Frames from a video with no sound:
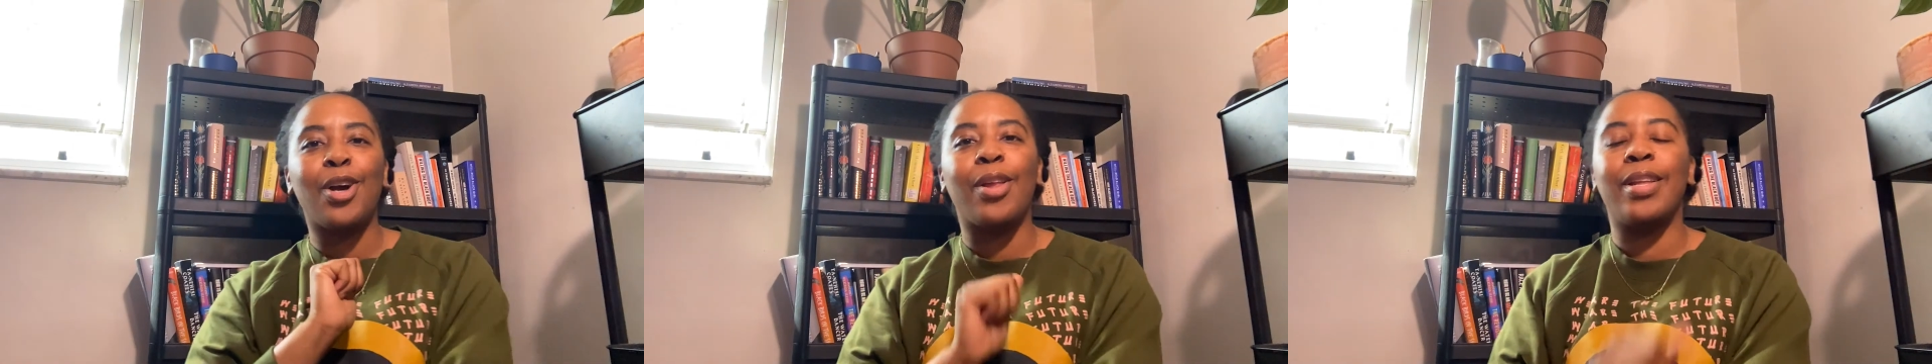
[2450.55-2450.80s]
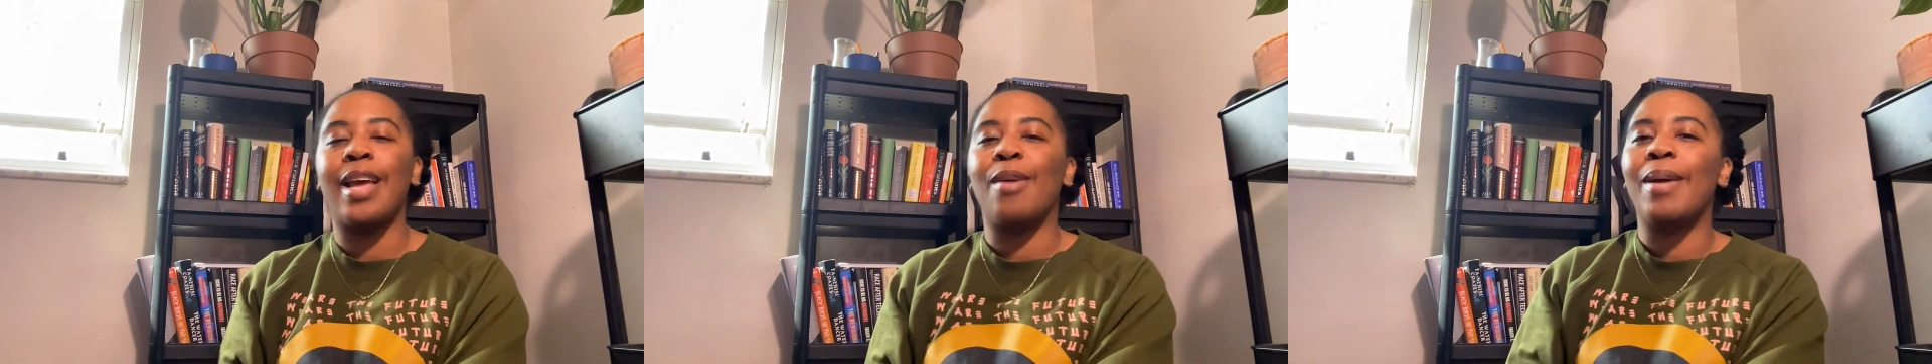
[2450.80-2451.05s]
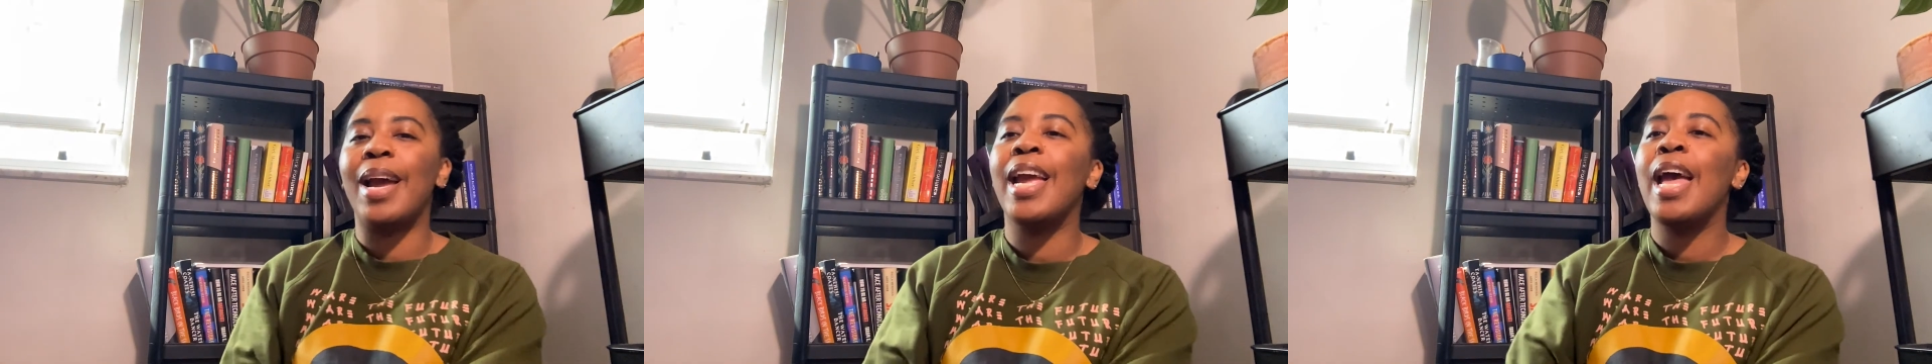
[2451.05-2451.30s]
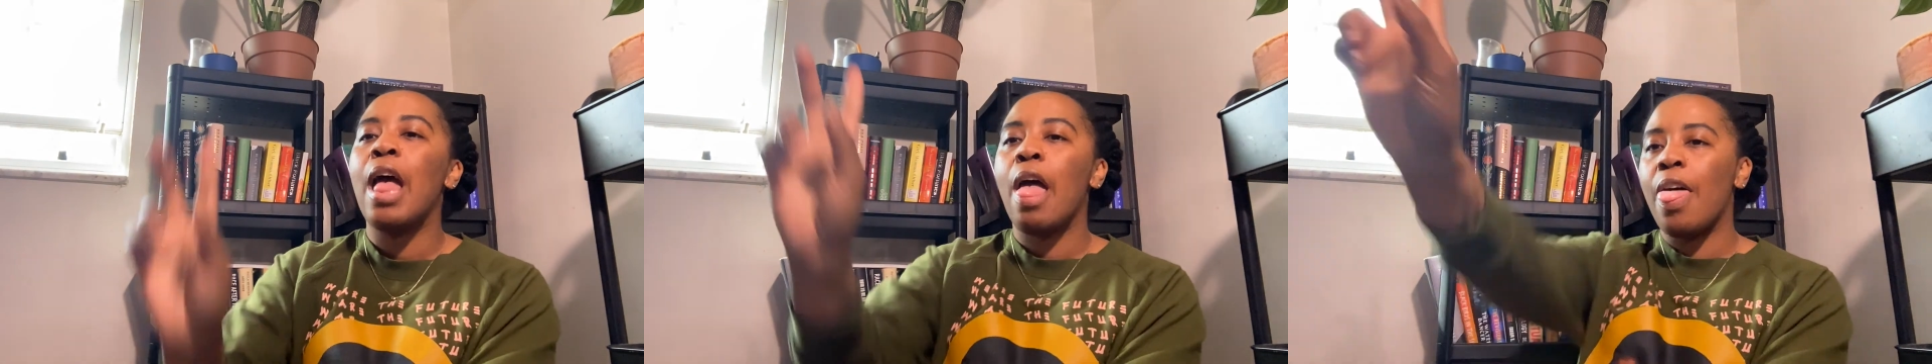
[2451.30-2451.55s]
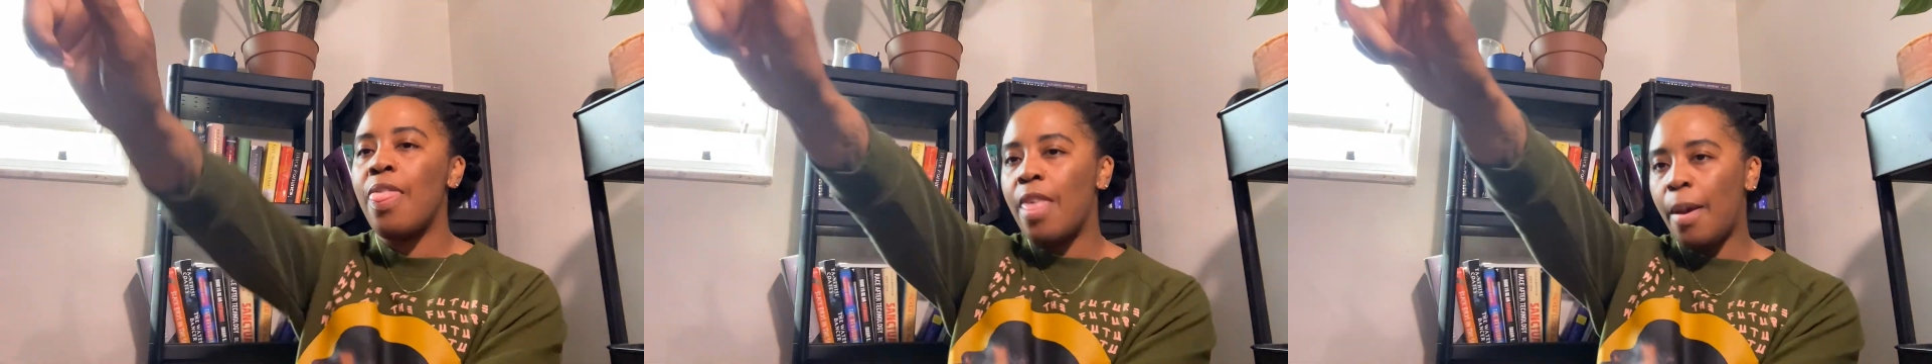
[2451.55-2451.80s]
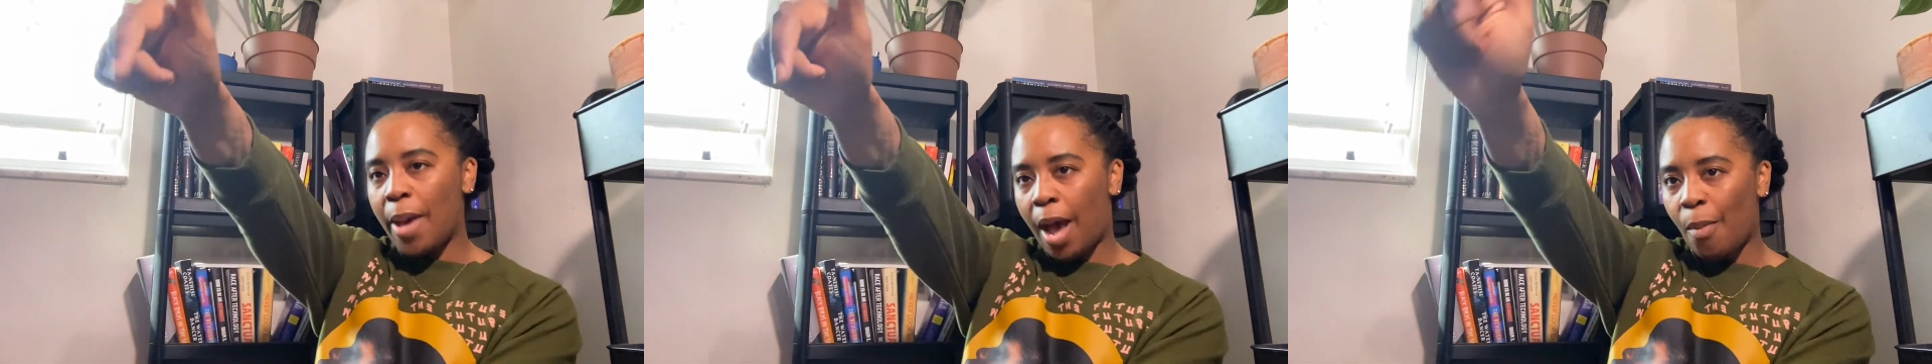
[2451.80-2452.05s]
it that, right? The
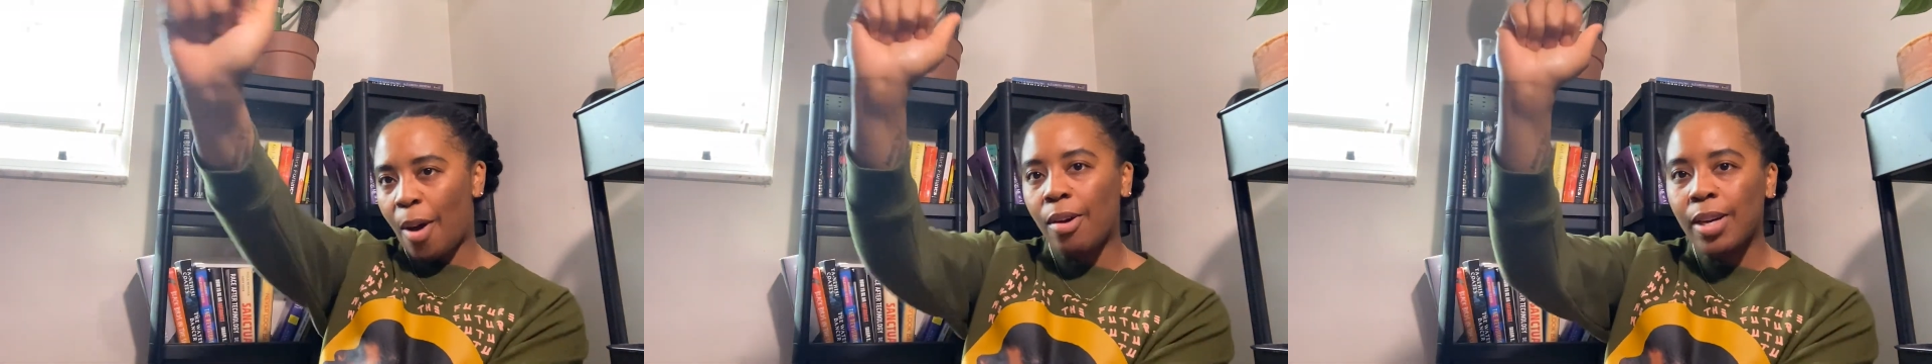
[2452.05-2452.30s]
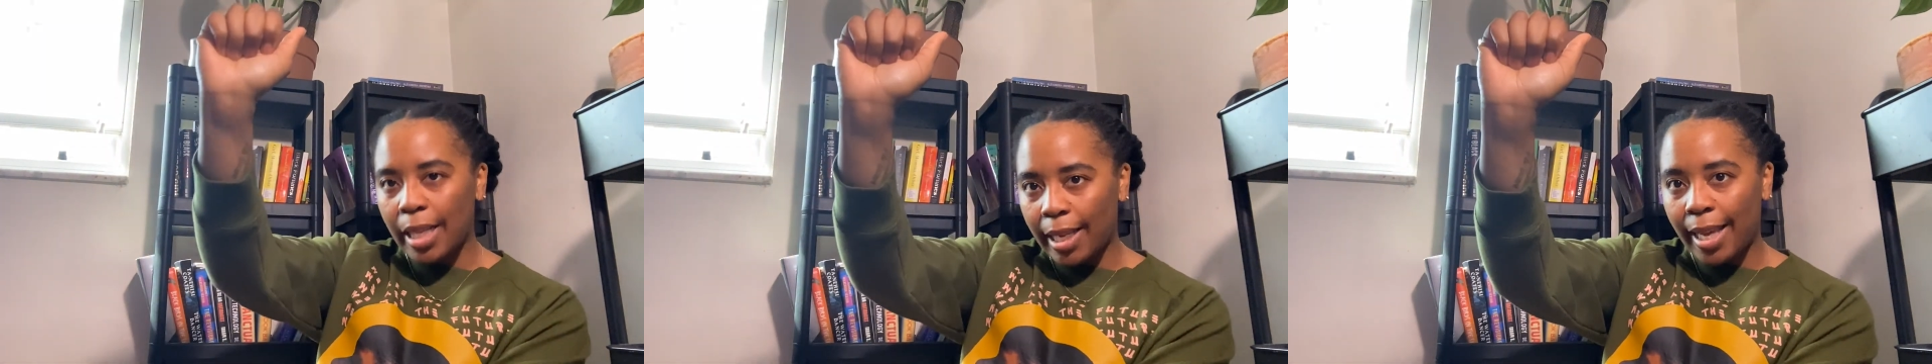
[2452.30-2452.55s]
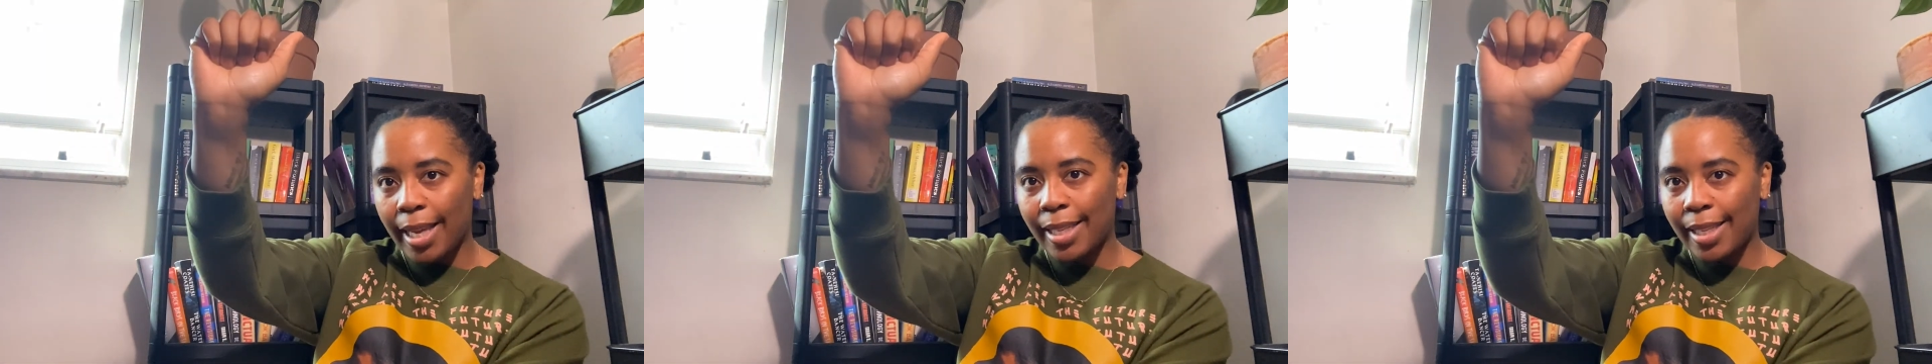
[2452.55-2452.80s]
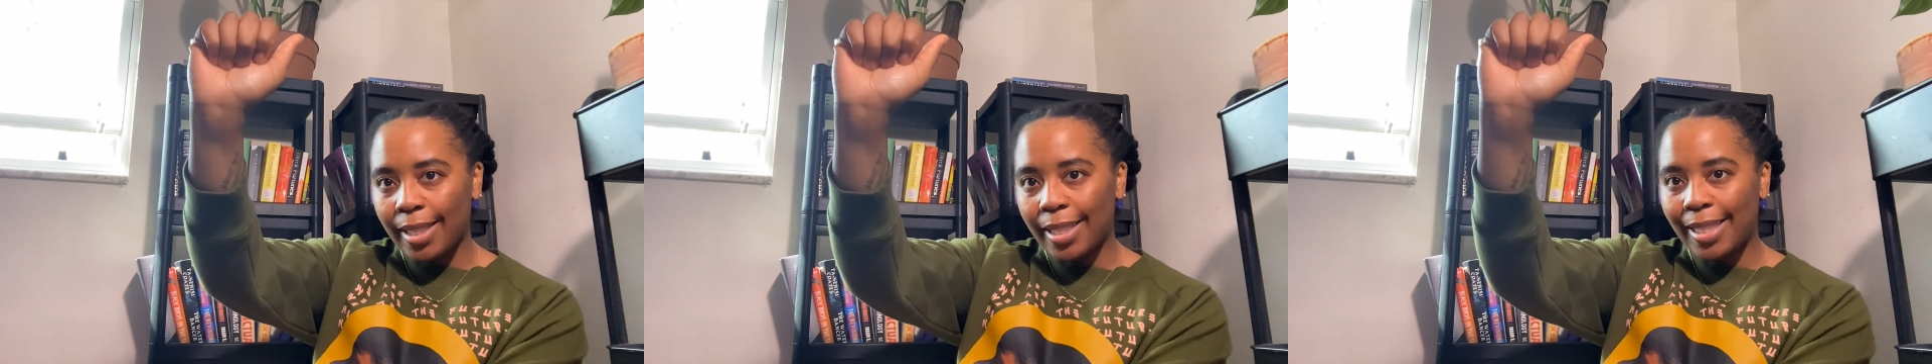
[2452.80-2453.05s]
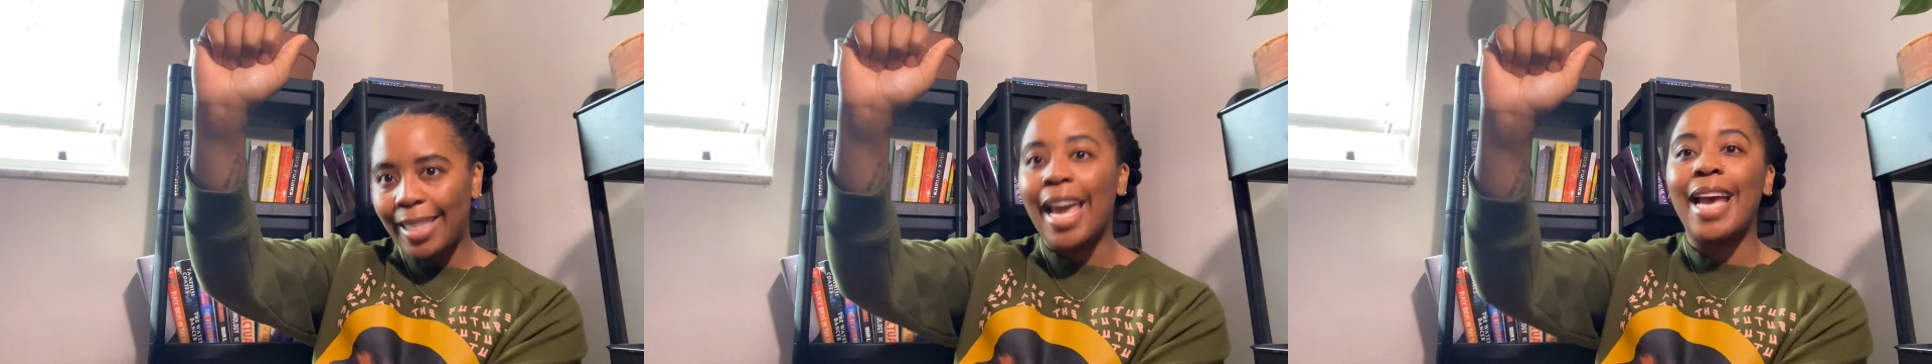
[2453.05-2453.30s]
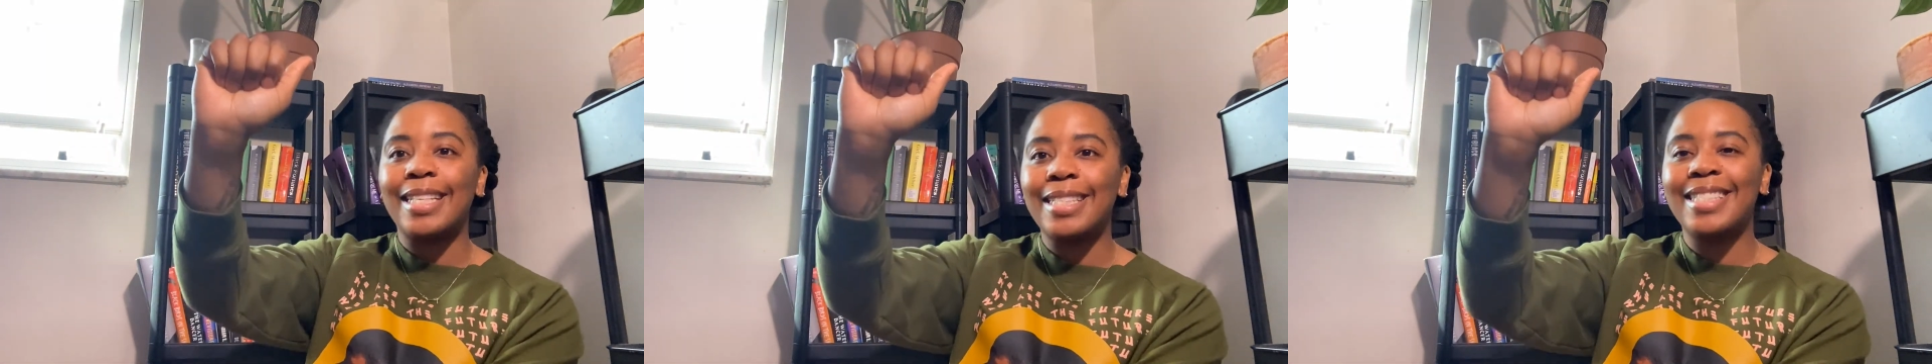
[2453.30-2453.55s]
Bow Wow click.
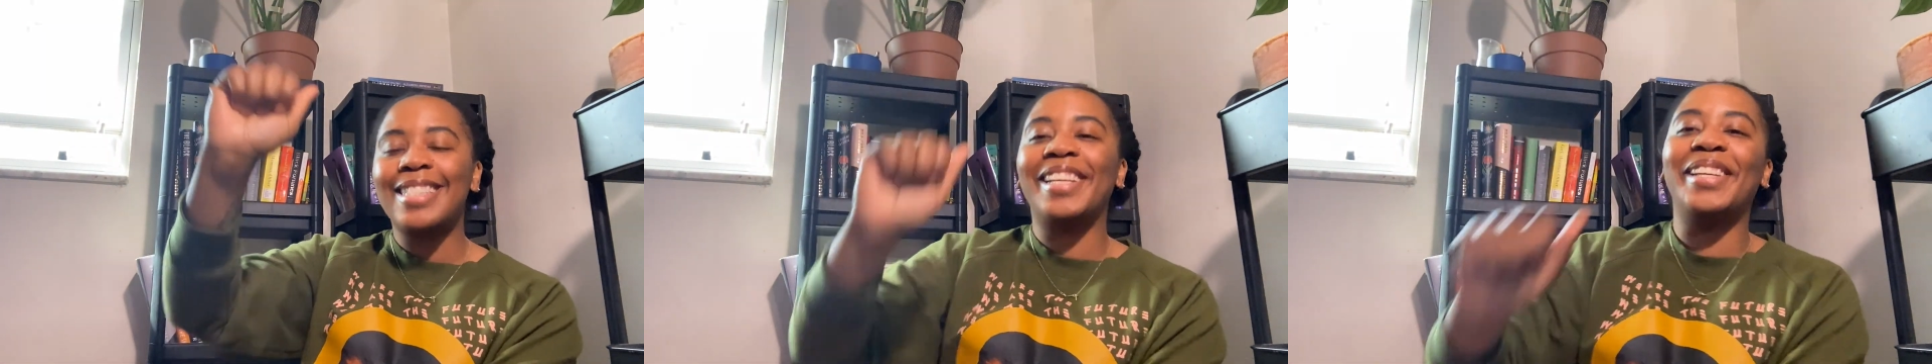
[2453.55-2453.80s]
Yes.